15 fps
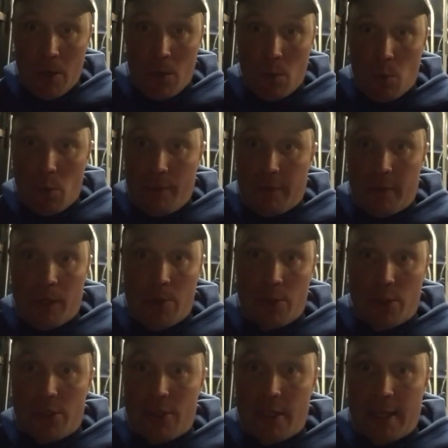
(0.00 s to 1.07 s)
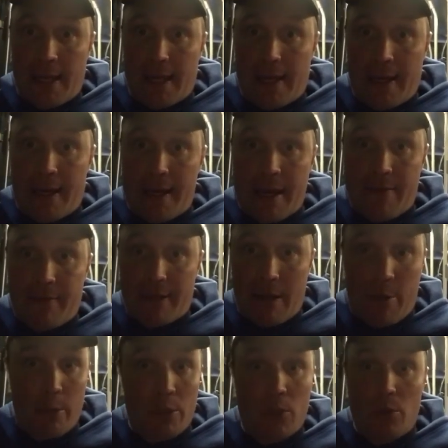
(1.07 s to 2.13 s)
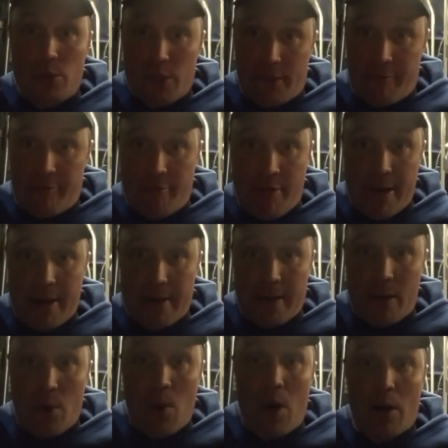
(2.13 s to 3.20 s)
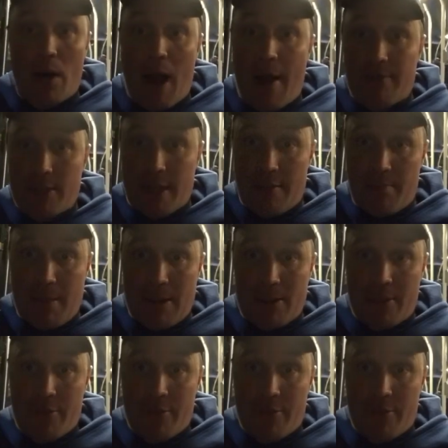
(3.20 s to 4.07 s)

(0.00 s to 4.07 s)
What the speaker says: with loads of singing, even though we're losing 3-0. And I had to give massive